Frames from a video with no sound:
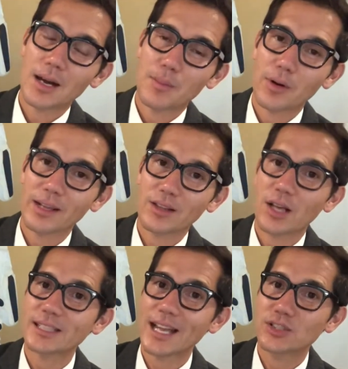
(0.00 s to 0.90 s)
Pony in
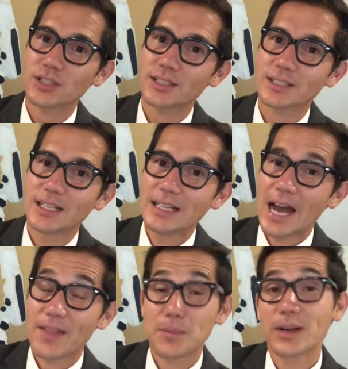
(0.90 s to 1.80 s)
Los Angeles.
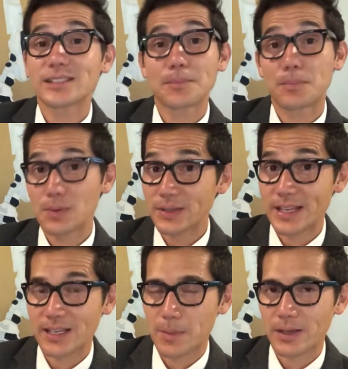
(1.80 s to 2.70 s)
I think Pony has a birthday
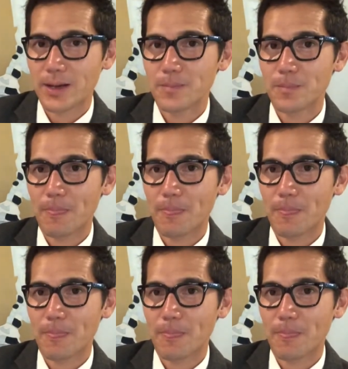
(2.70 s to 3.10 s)
coming up,